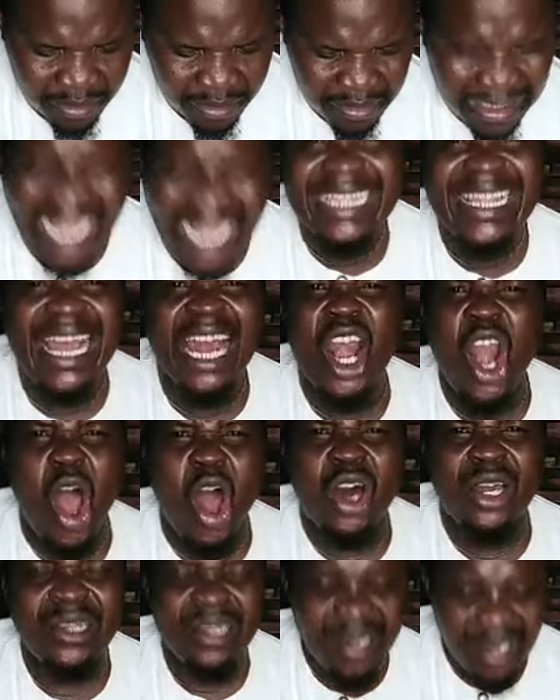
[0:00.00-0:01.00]
Then the
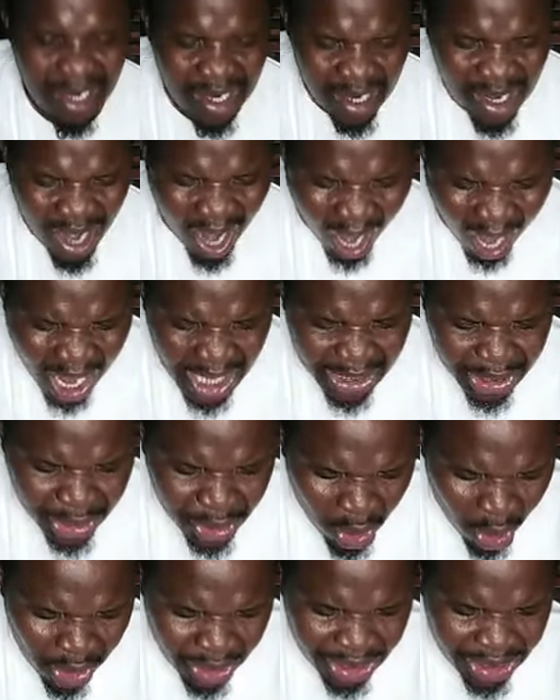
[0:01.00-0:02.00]
Lord has
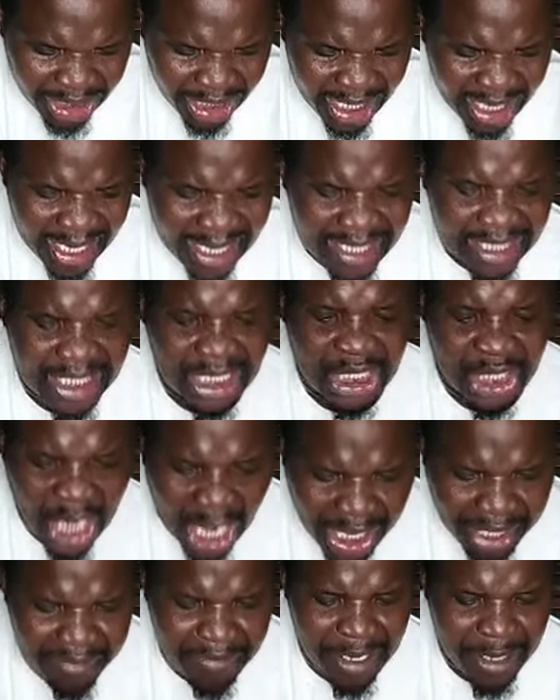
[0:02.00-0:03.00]
not
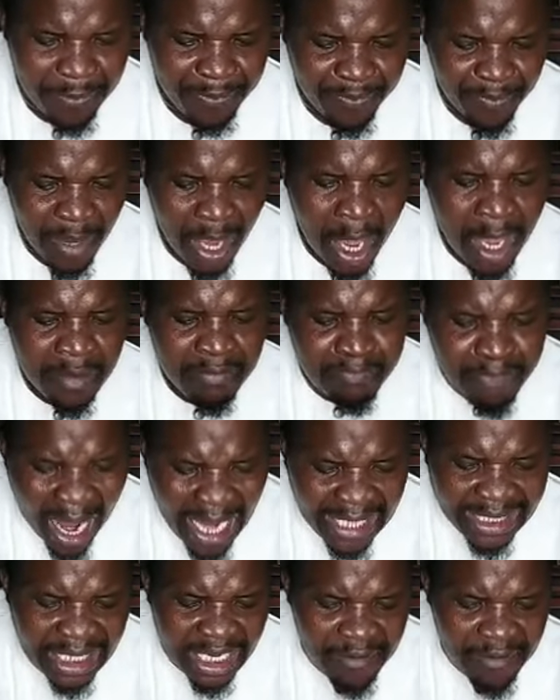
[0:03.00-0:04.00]
sent me.
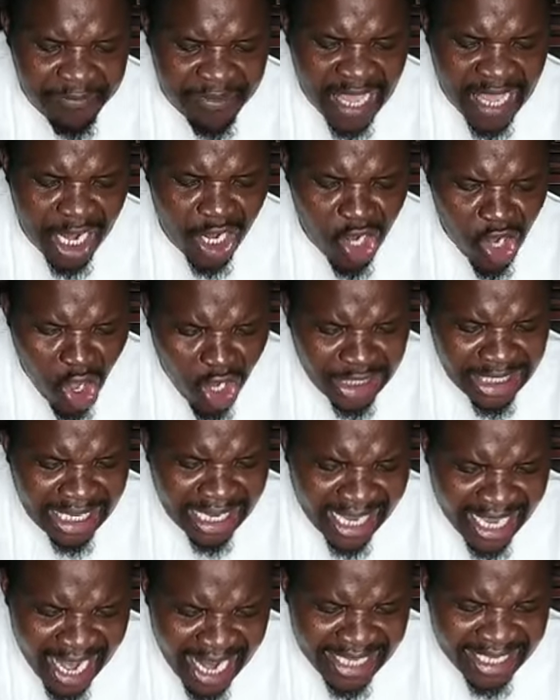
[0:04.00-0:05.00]
But if the Lord
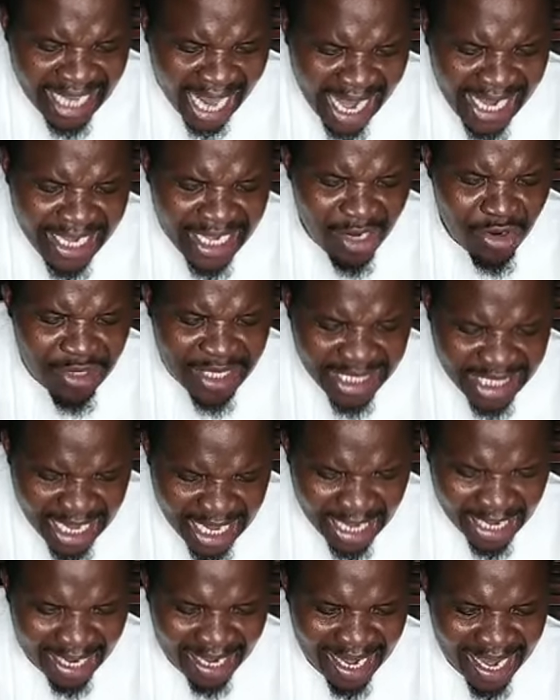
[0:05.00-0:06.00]
creates a new
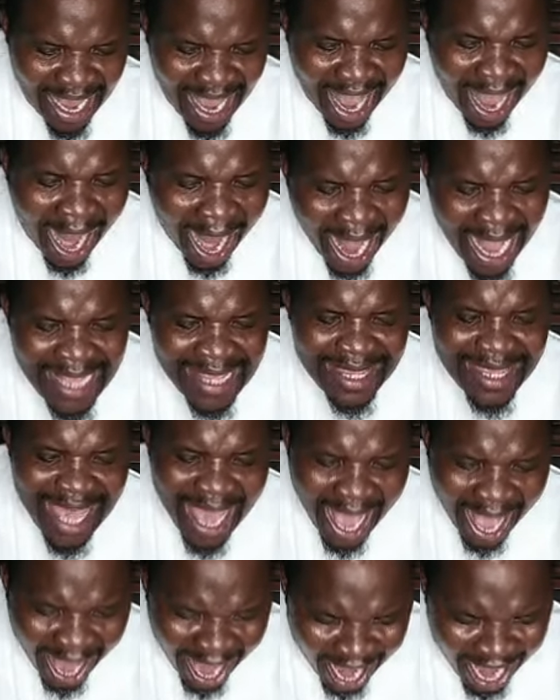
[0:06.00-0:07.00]
thing, and the
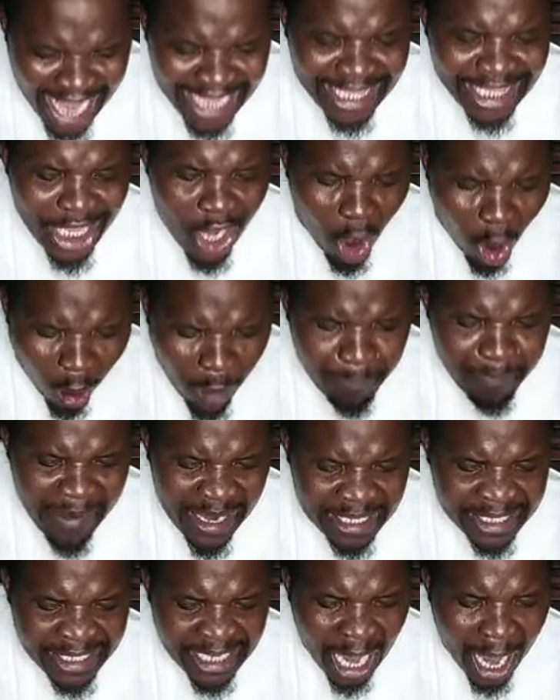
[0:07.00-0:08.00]
earth
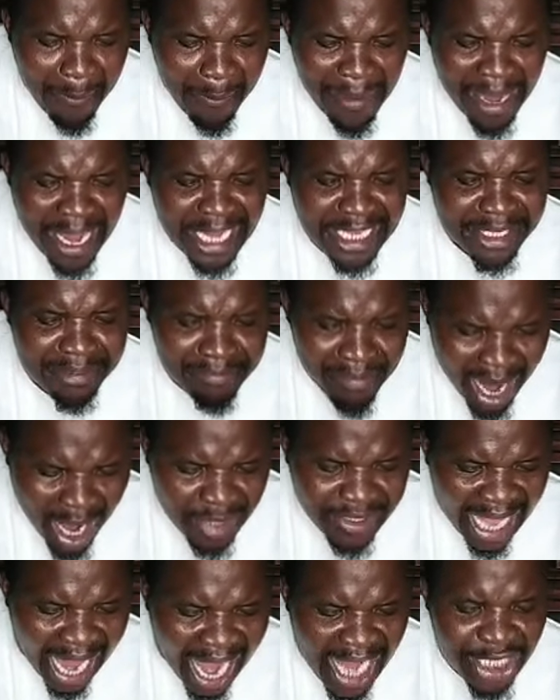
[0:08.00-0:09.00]
opens up its
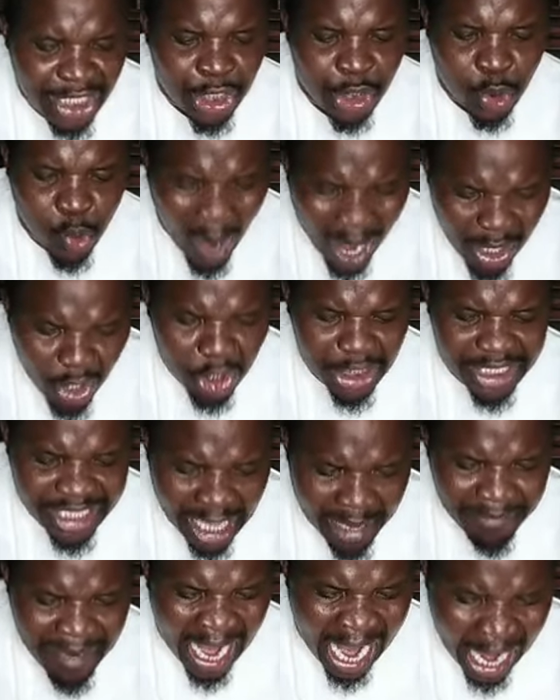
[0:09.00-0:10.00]
mouth and swallows
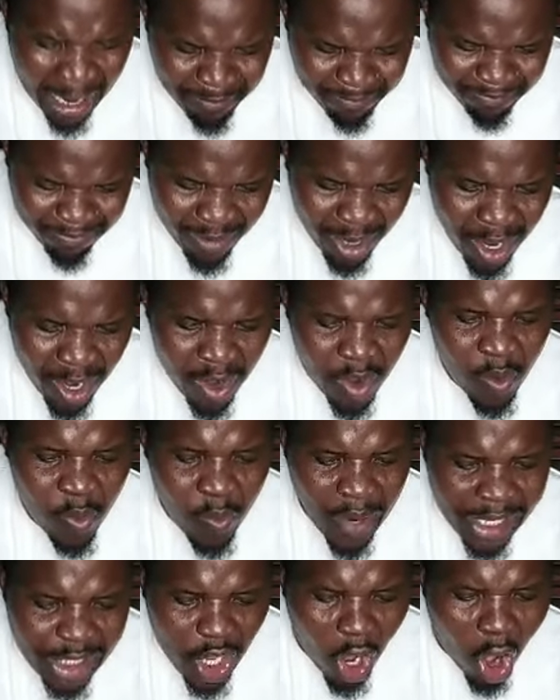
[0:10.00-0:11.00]
them up,
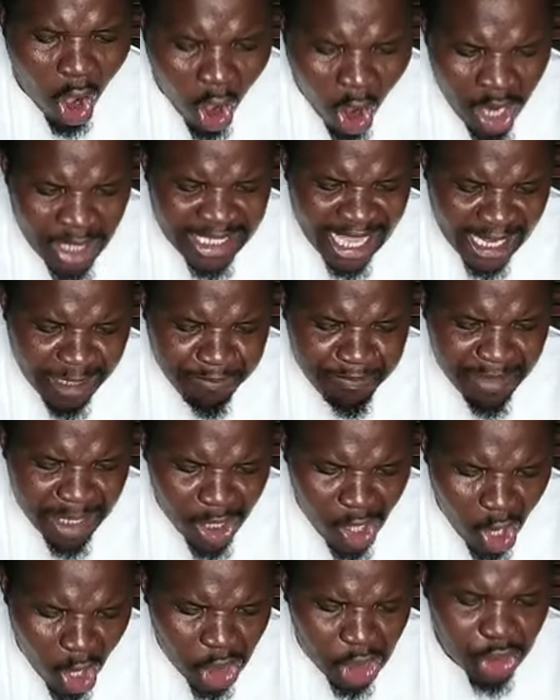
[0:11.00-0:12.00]
with all that
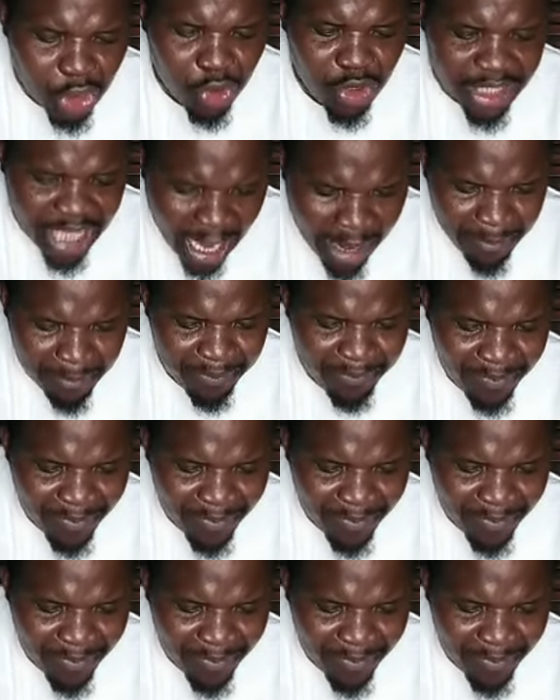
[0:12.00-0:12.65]
belongs to them,